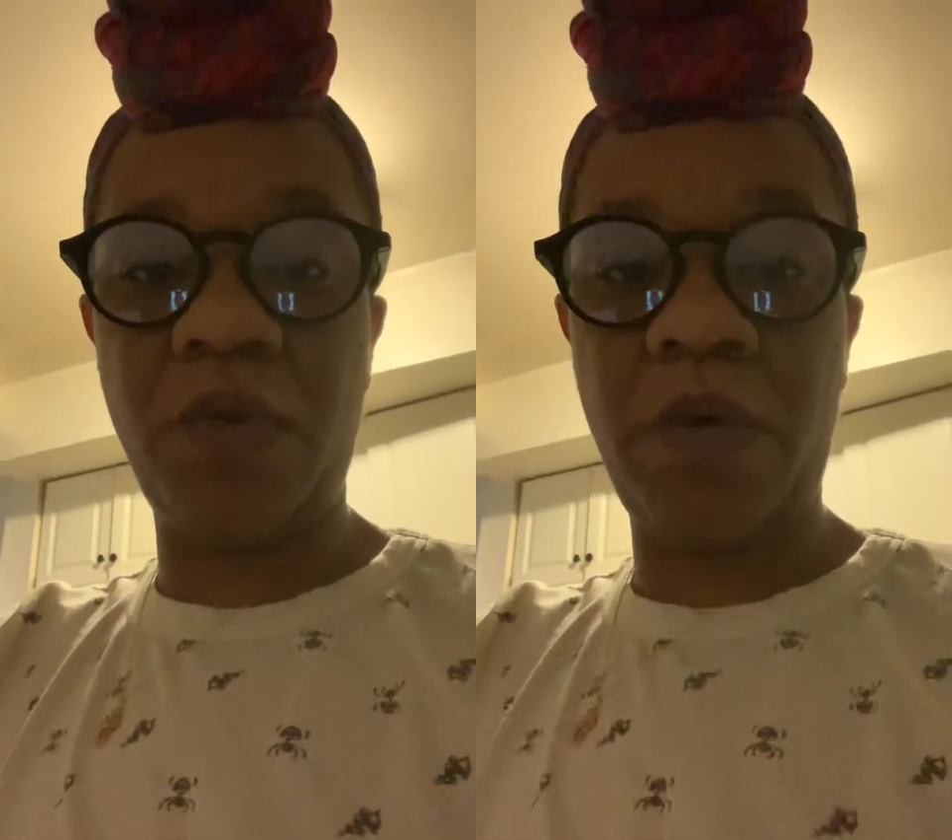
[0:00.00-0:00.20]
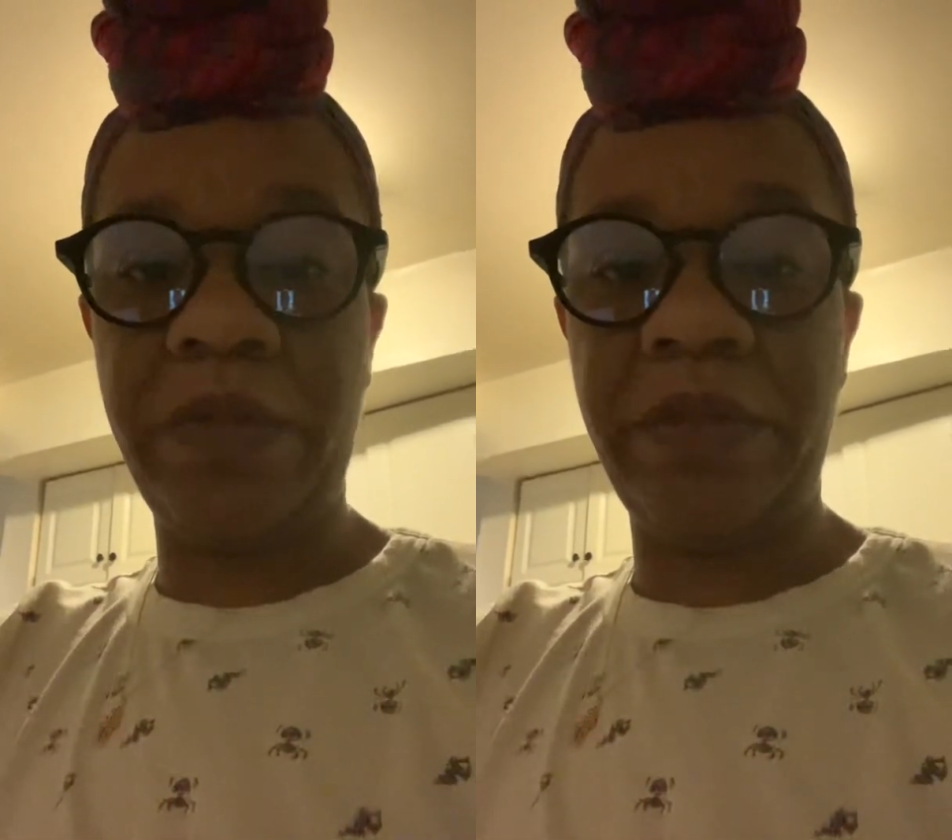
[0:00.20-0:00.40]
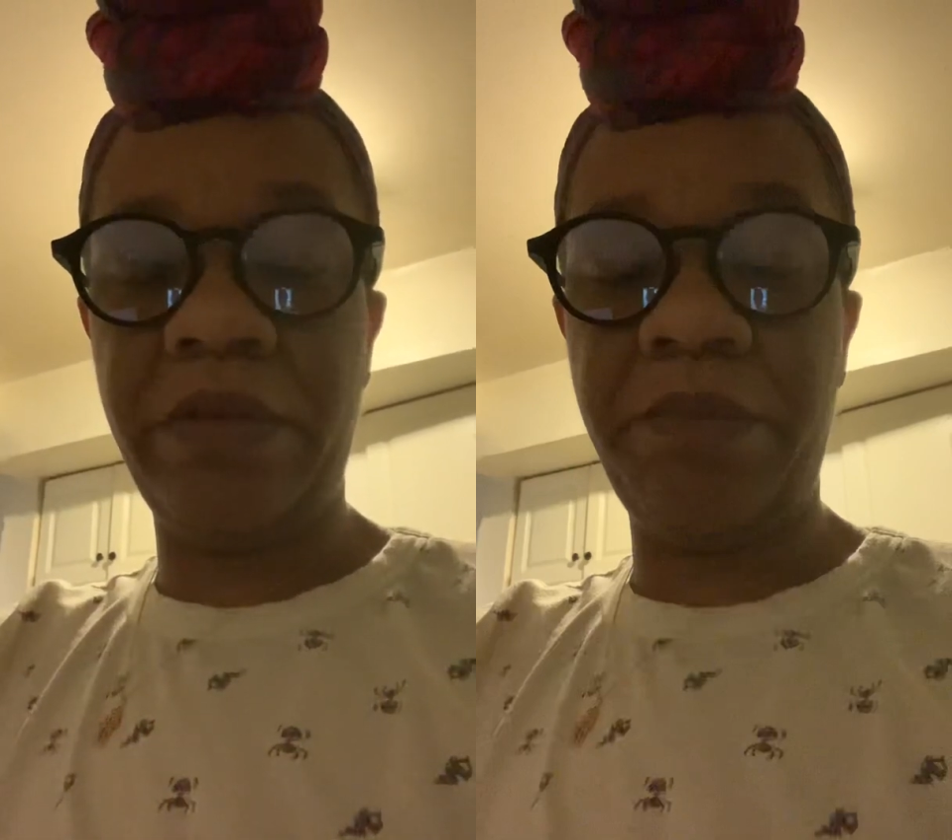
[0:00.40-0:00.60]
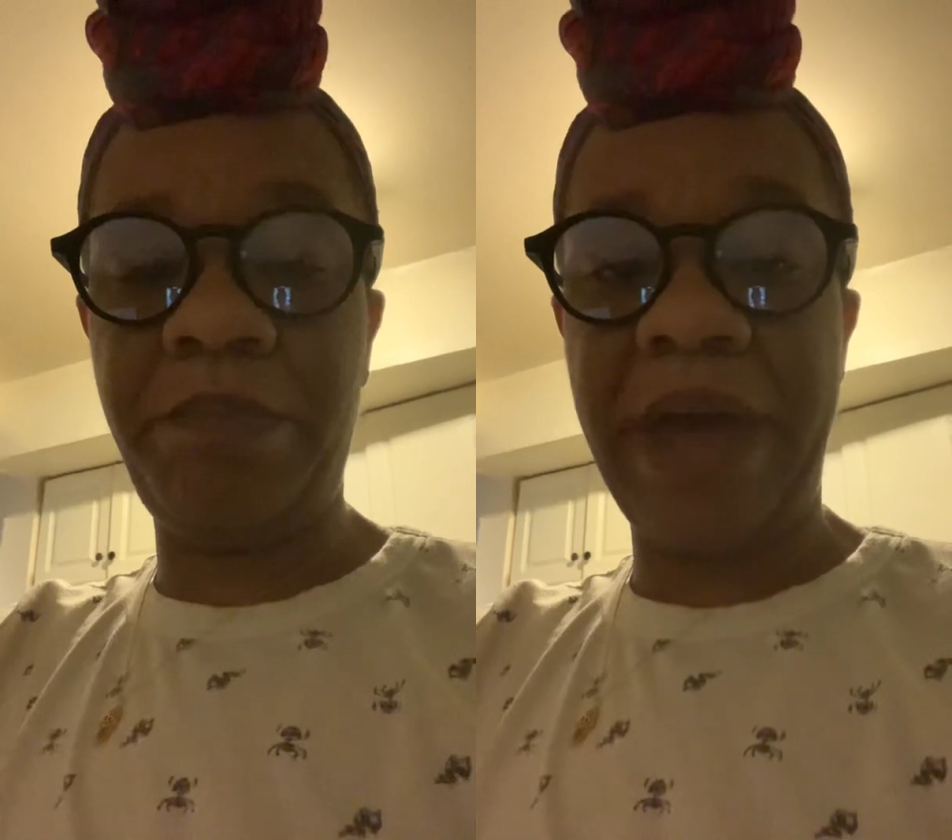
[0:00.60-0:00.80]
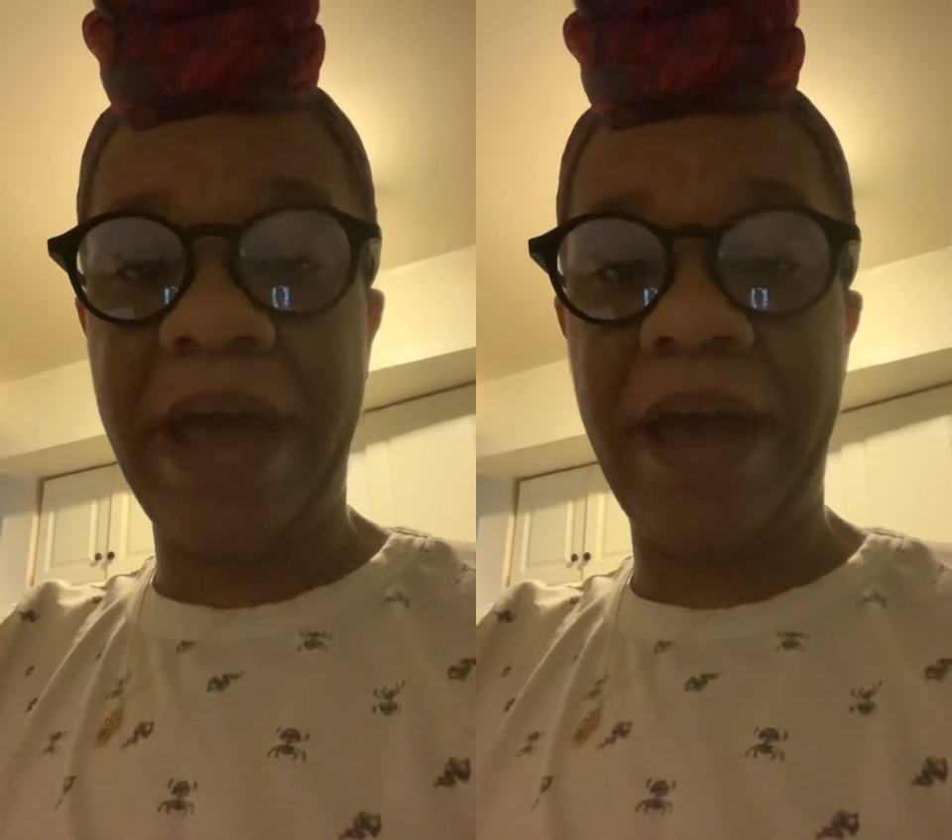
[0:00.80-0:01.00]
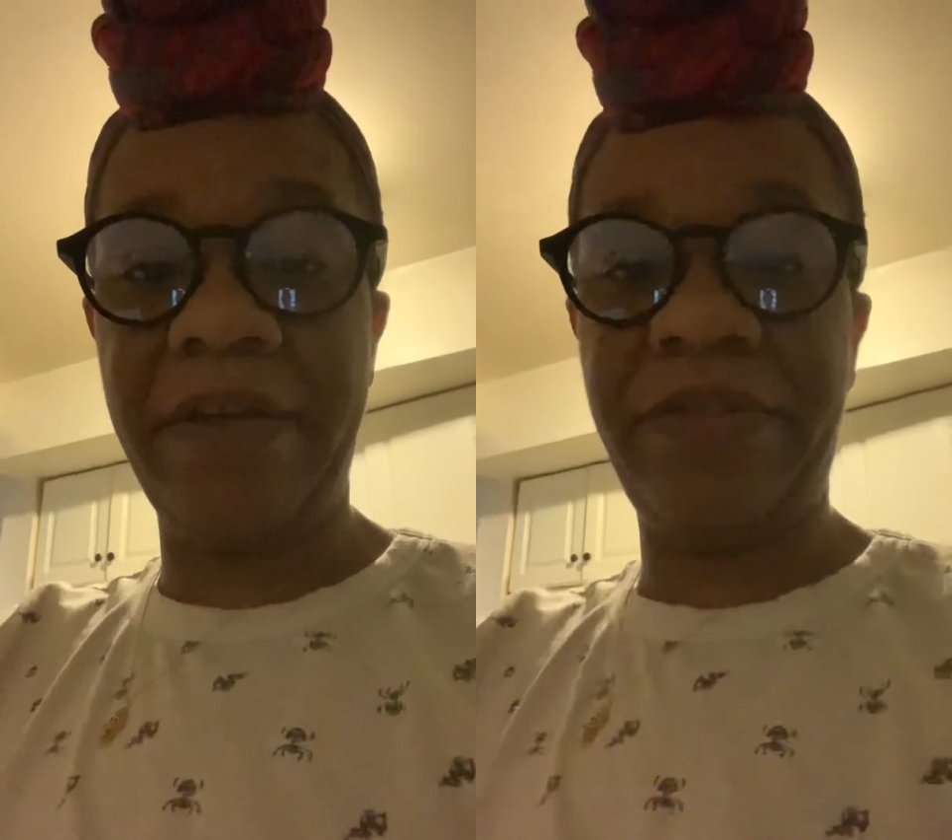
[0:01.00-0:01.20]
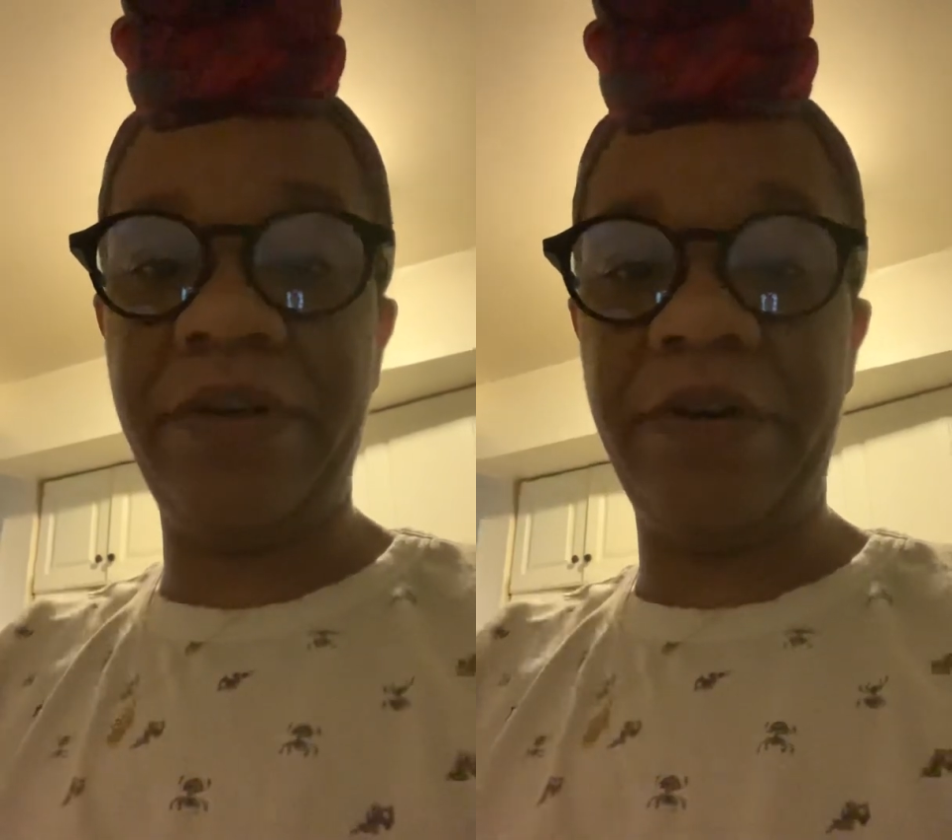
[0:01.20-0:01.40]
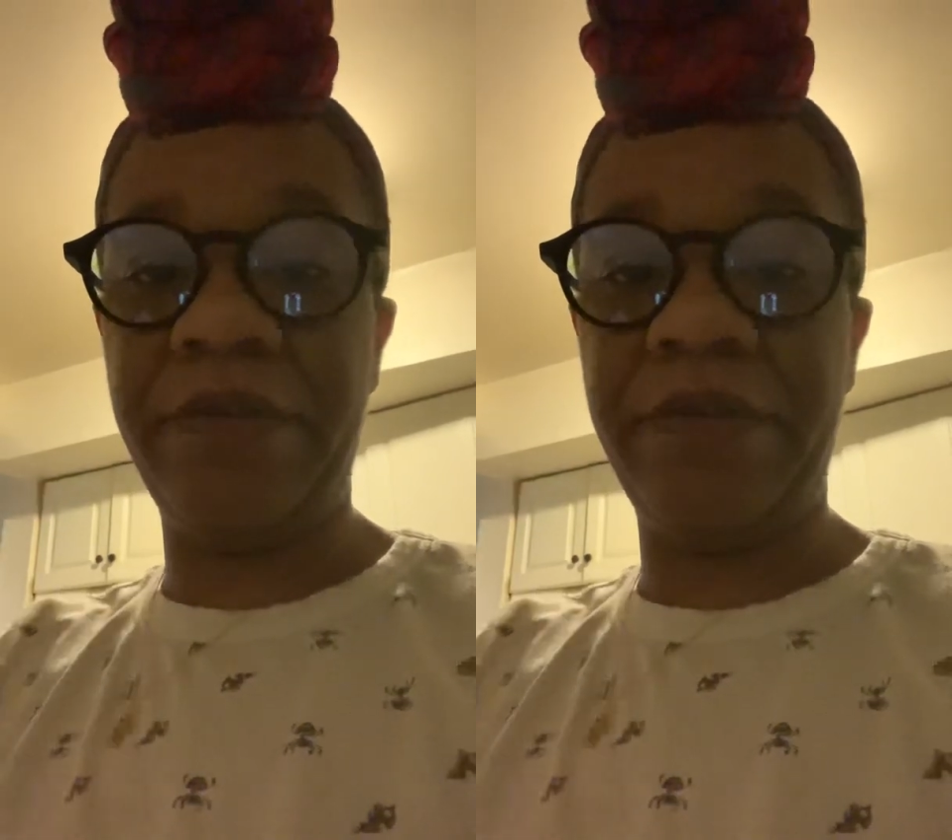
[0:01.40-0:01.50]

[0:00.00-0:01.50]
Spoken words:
on the path of